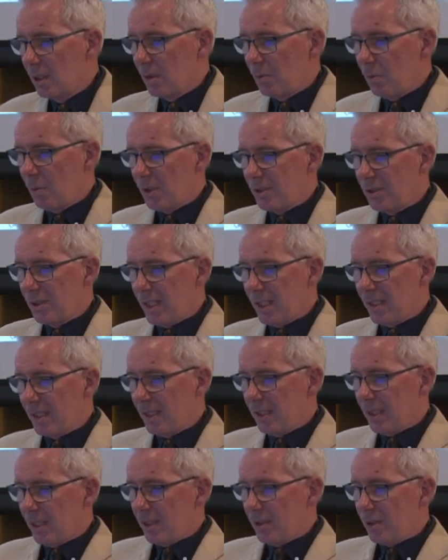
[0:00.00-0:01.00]
was that
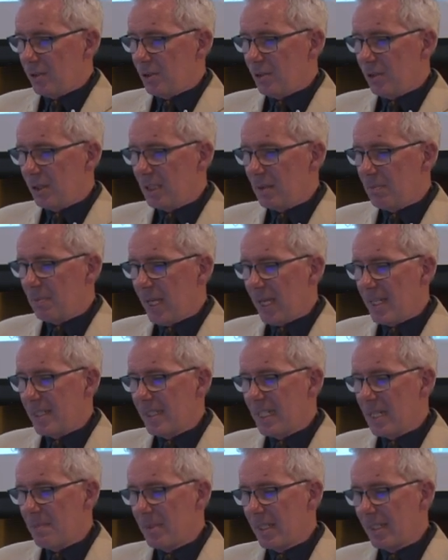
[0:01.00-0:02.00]
during the
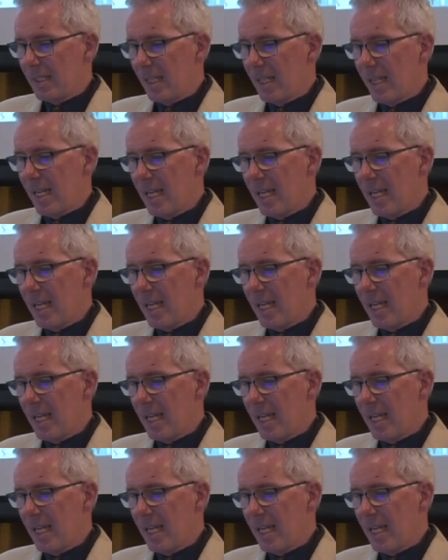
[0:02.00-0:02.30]
pandemic,